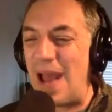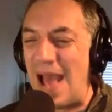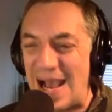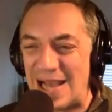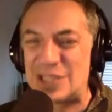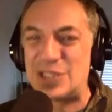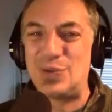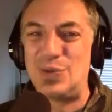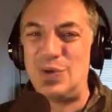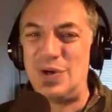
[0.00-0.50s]

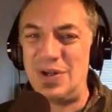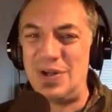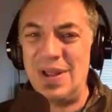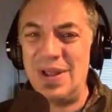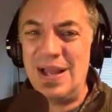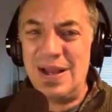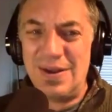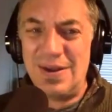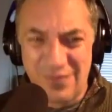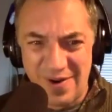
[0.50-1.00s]
actual
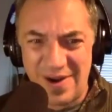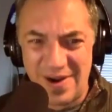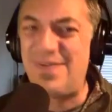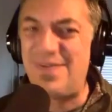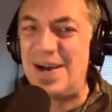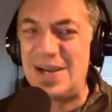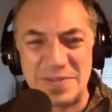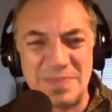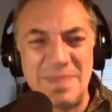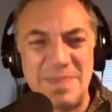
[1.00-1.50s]
front of
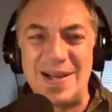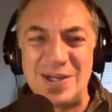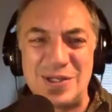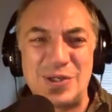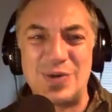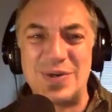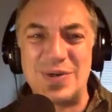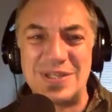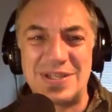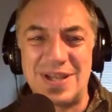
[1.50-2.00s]
house
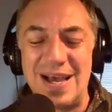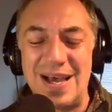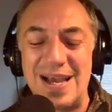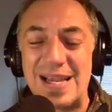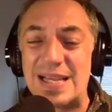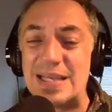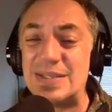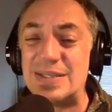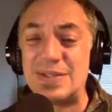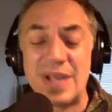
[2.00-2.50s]
manager is like,
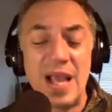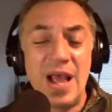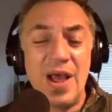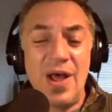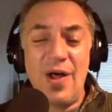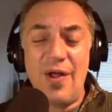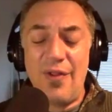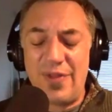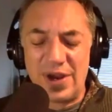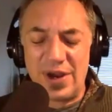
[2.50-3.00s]
because
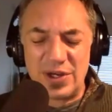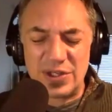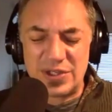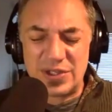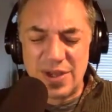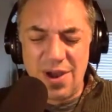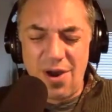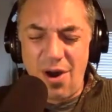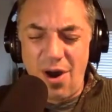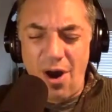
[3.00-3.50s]
there's
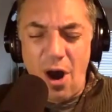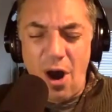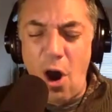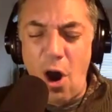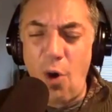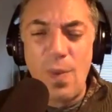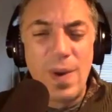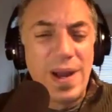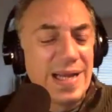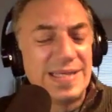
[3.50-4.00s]

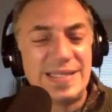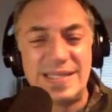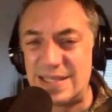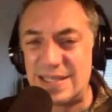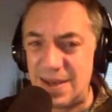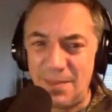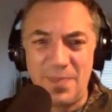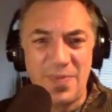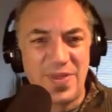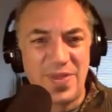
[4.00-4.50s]
always
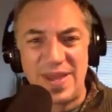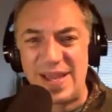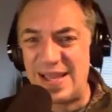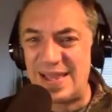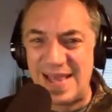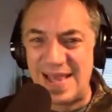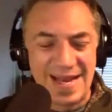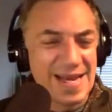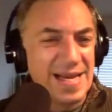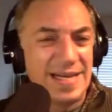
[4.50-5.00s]
something
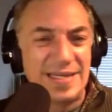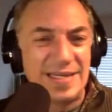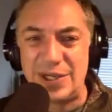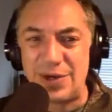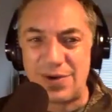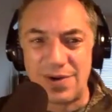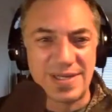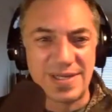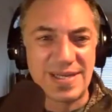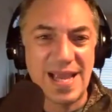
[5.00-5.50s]
that needs
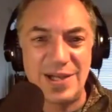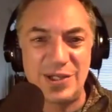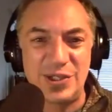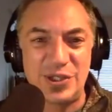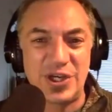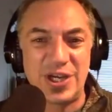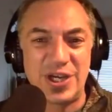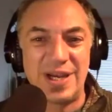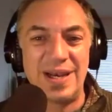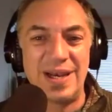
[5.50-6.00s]
your
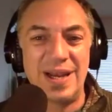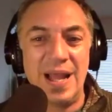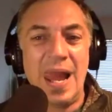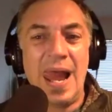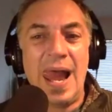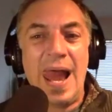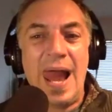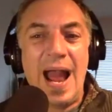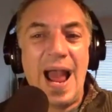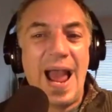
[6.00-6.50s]
attention
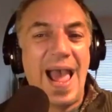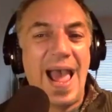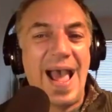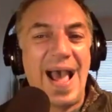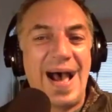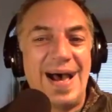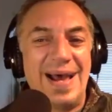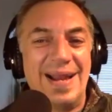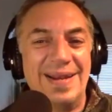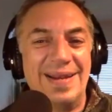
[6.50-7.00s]

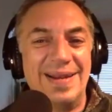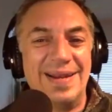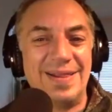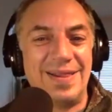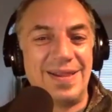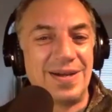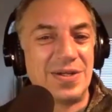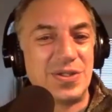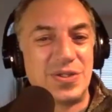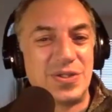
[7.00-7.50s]
and
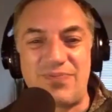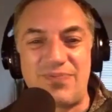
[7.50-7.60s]
there's